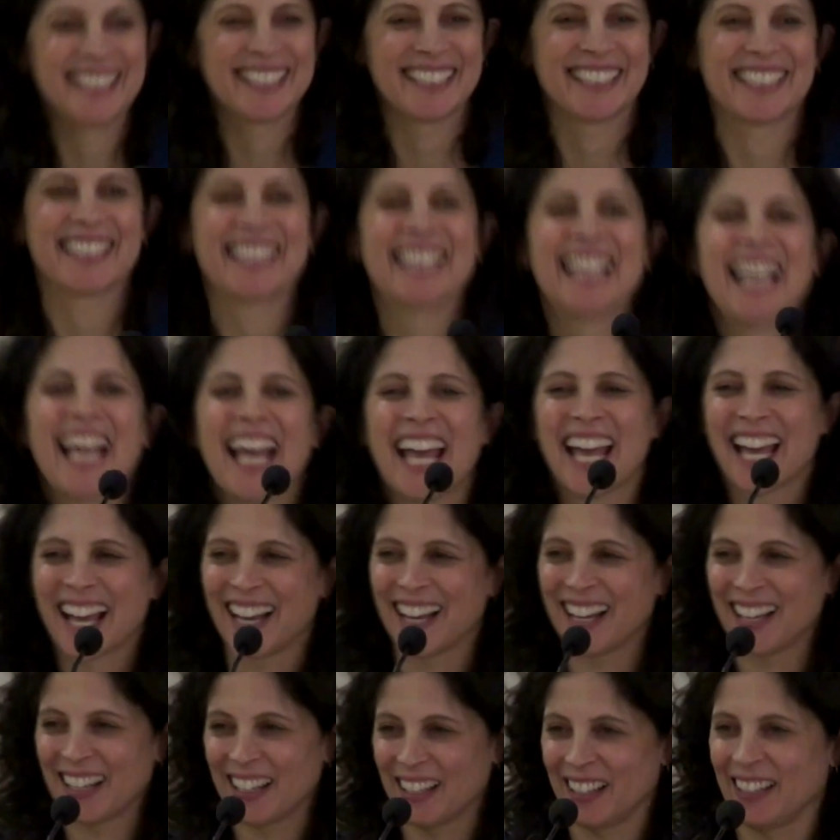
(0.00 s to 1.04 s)

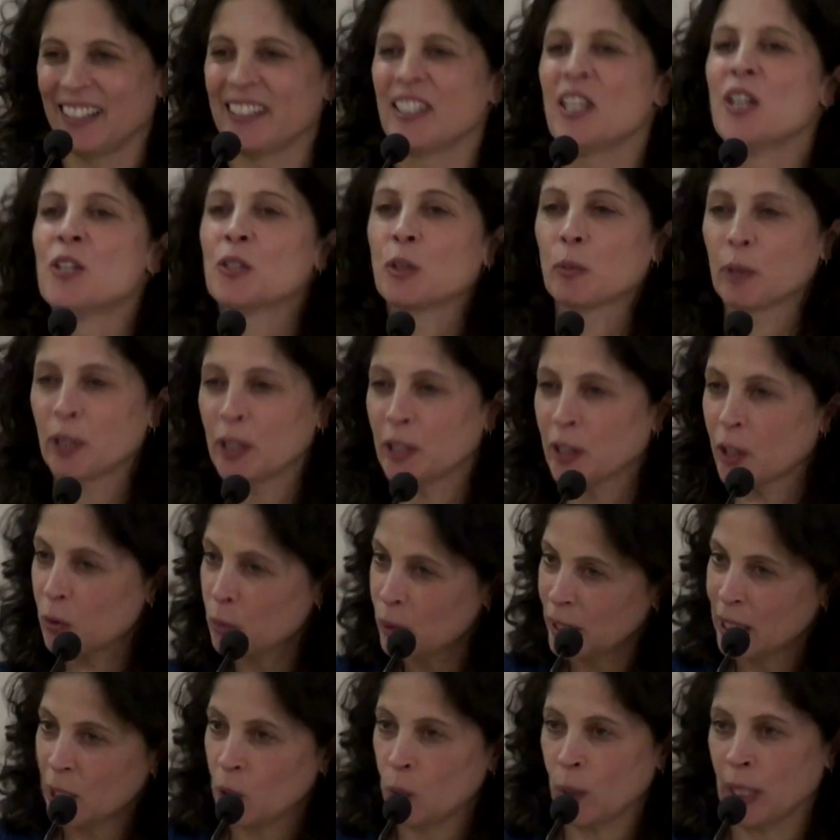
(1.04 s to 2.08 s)
So we're going to go
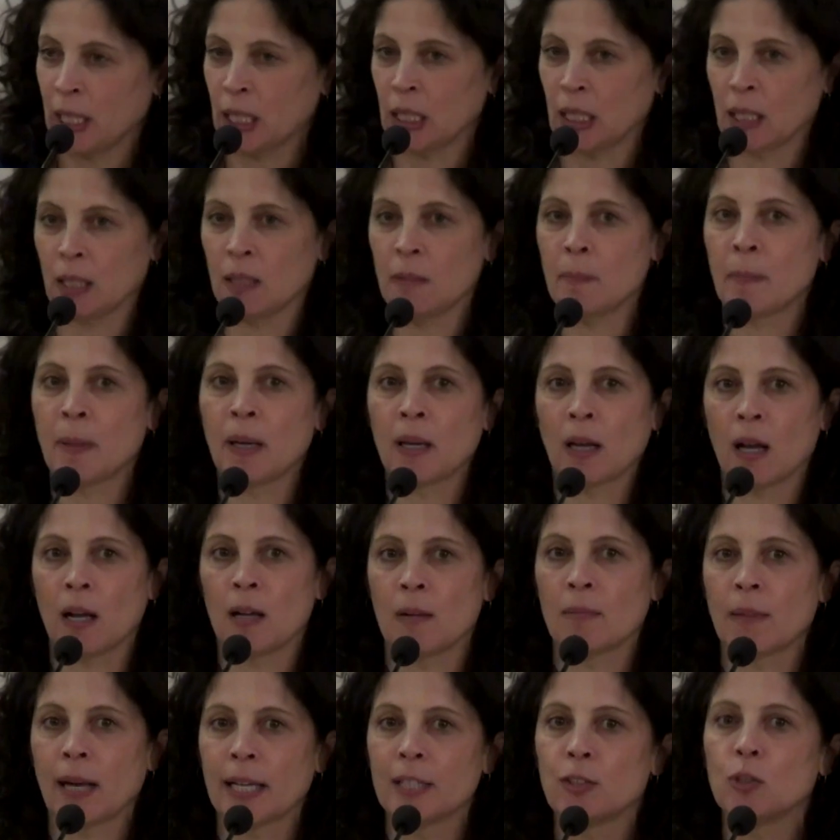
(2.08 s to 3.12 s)
really quickly, but
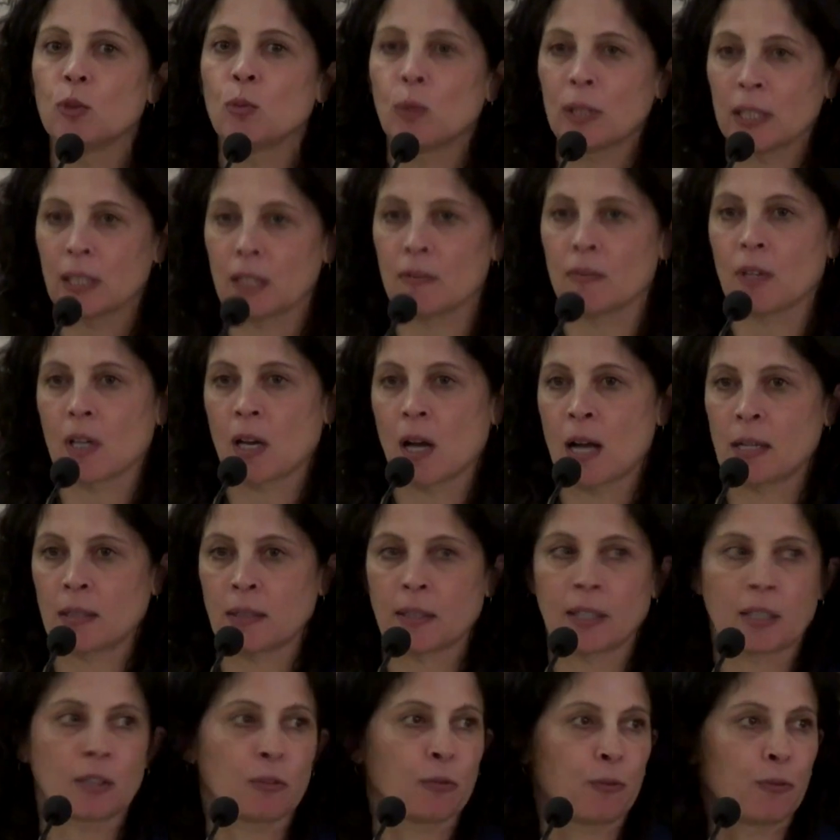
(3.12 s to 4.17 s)
I do want to give the
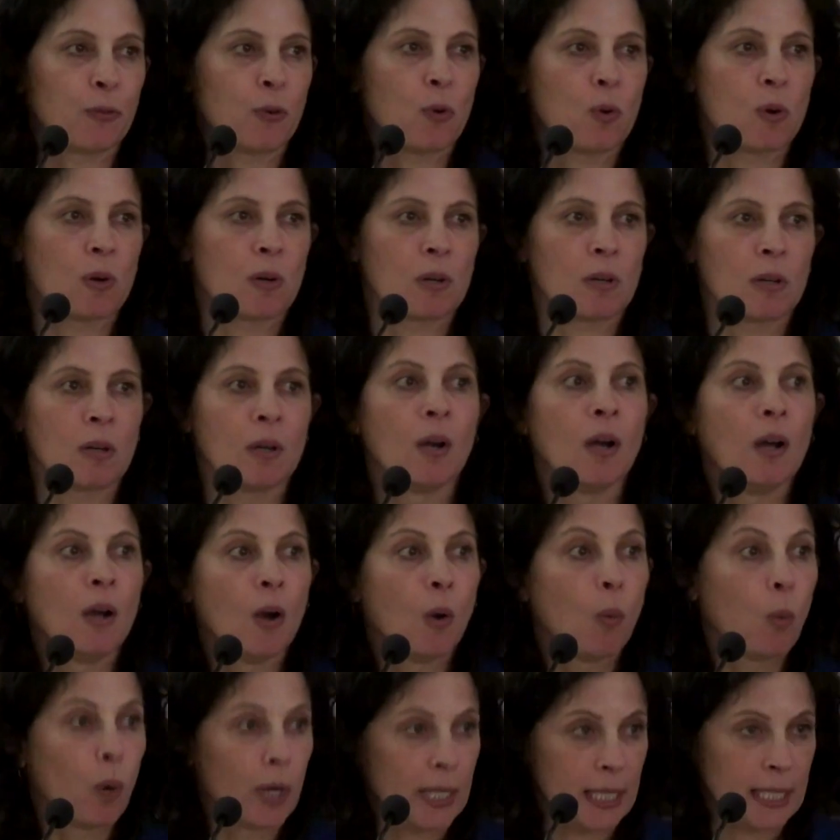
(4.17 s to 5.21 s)
context for
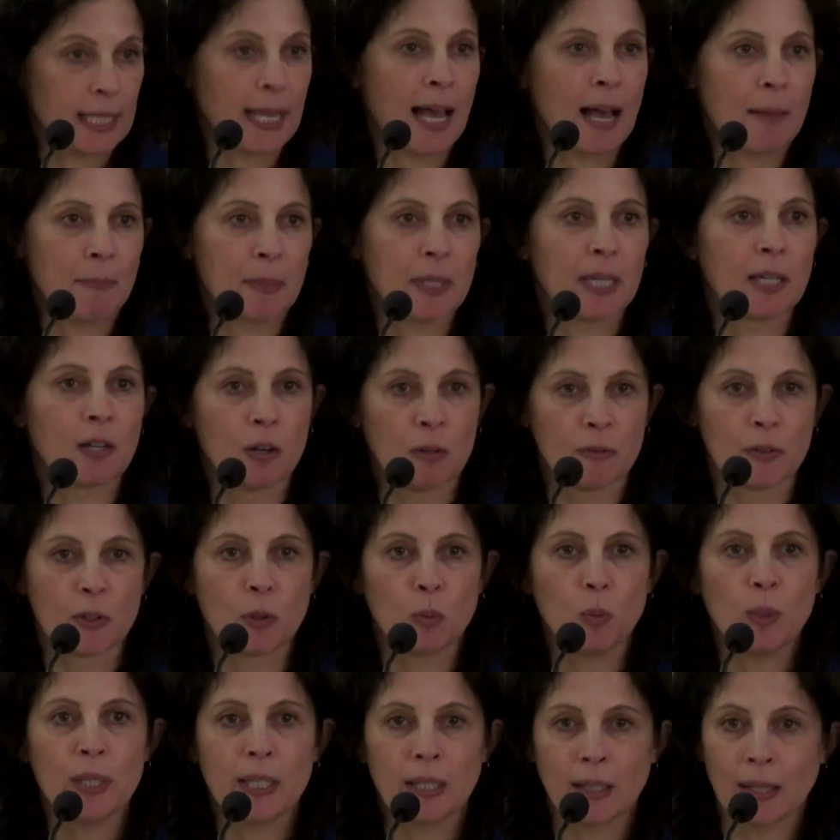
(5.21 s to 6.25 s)
what is happening over
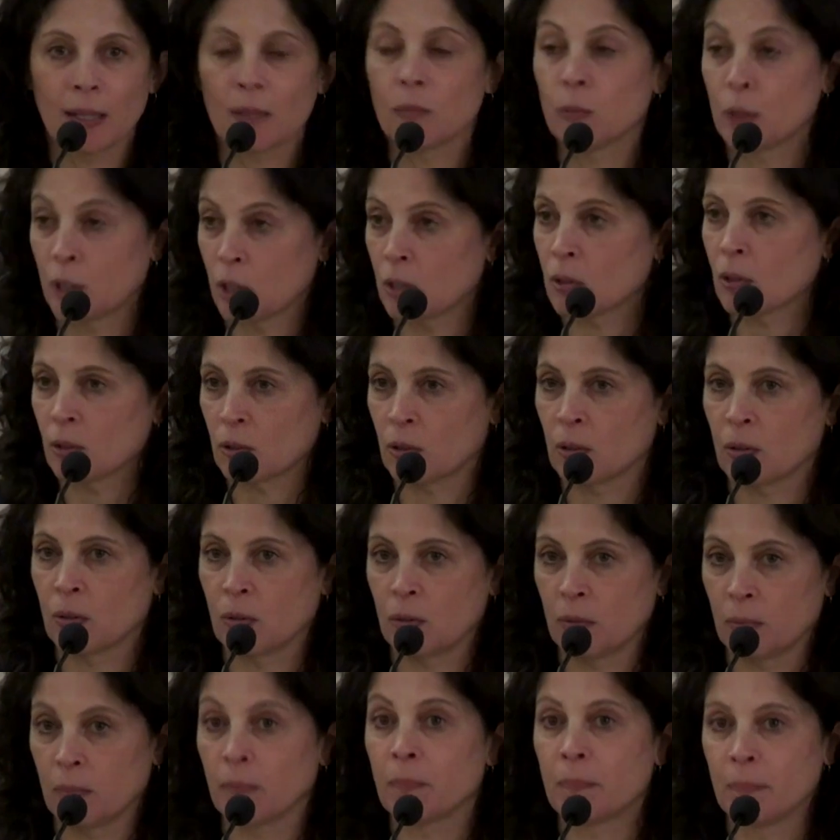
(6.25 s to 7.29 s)
the weekend, which is
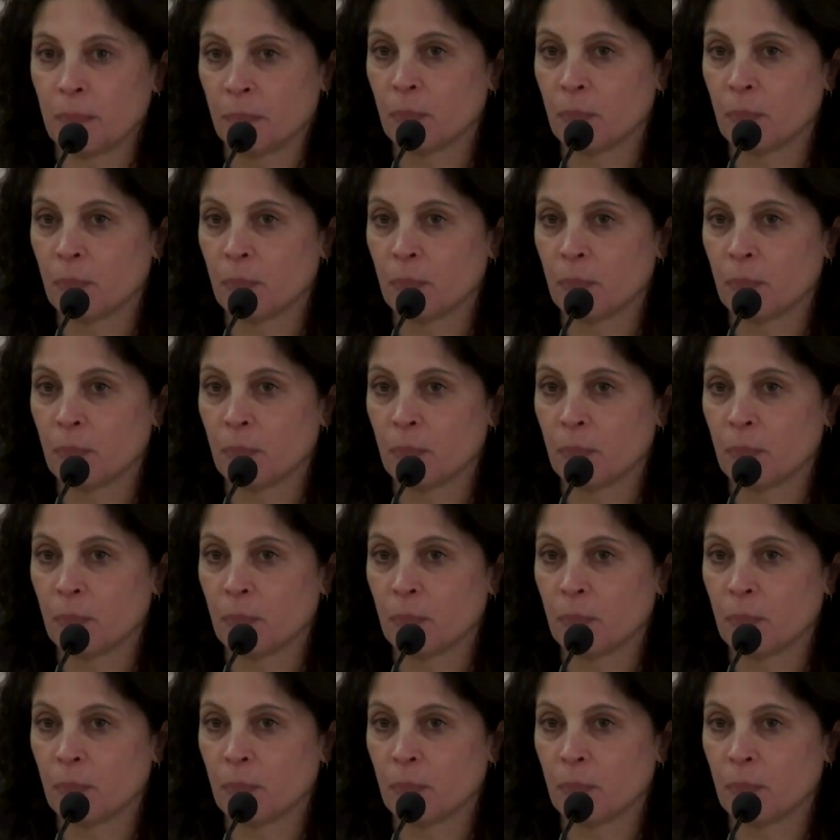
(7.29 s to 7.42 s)
also